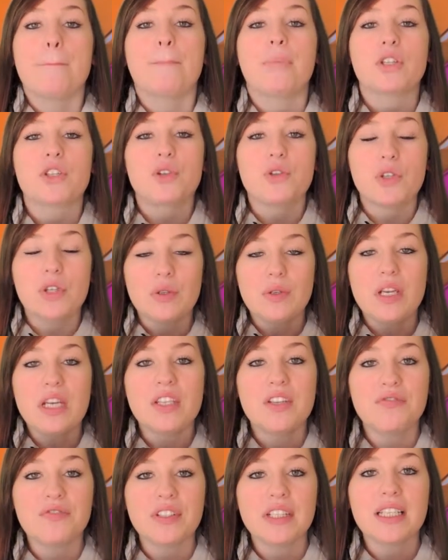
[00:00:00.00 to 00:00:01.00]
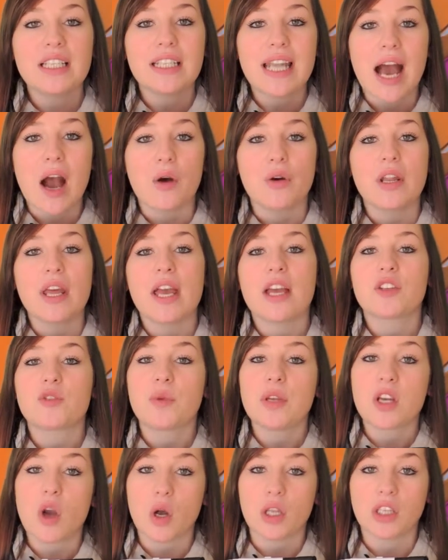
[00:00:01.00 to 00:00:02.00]
But you do need to fill it out as
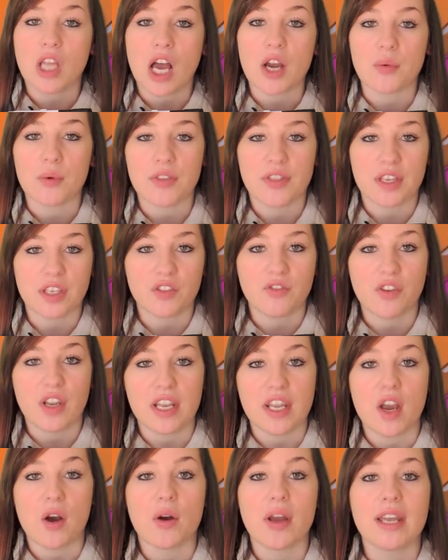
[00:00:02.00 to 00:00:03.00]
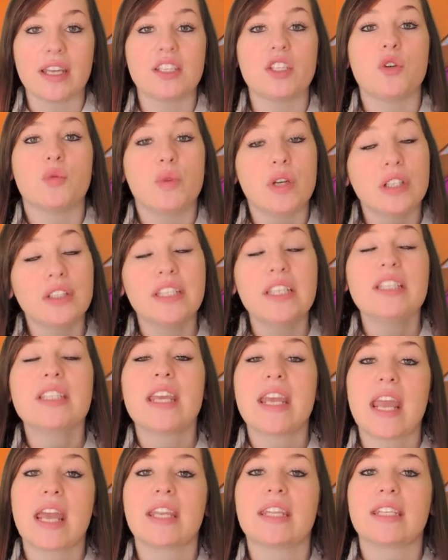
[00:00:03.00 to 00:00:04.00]
we go along with this video, and you will need
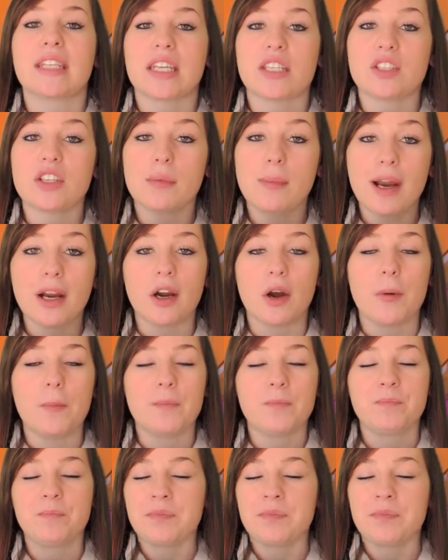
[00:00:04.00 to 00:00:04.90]
to hand it in tomorrow.